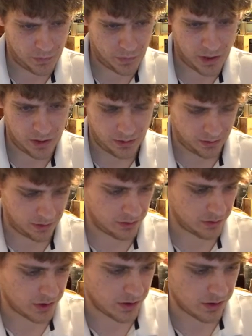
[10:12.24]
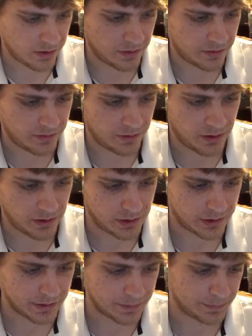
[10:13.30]
Yeah, that looks good.
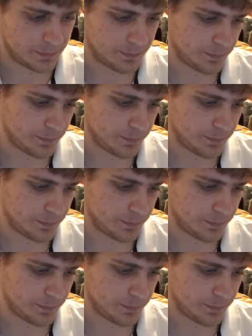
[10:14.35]
Oh,